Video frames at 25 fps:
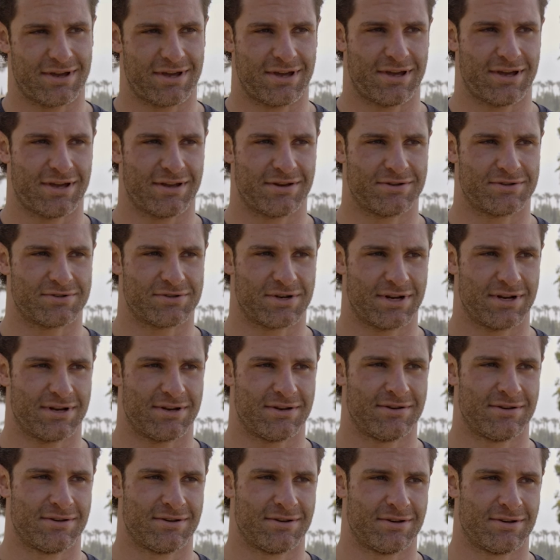and
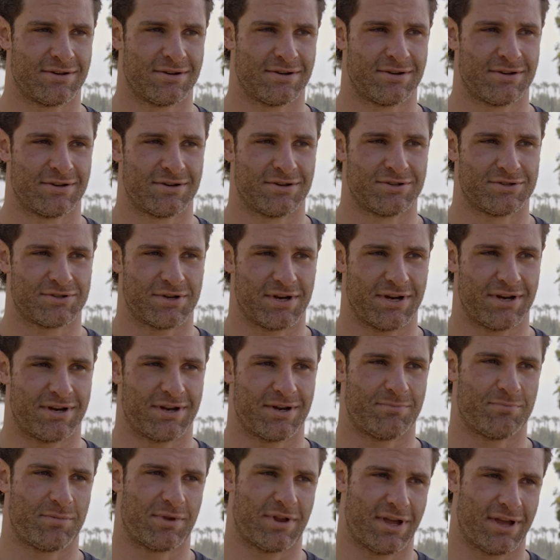traded
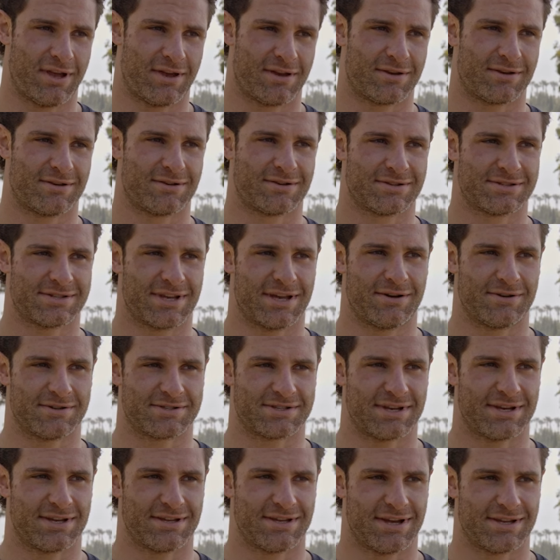and playing San
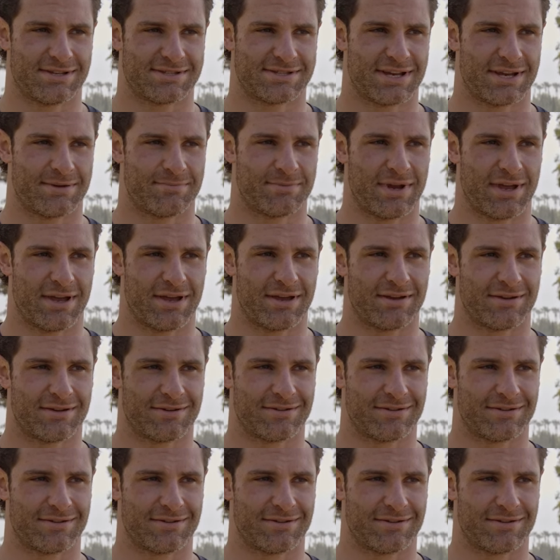Jose that same day.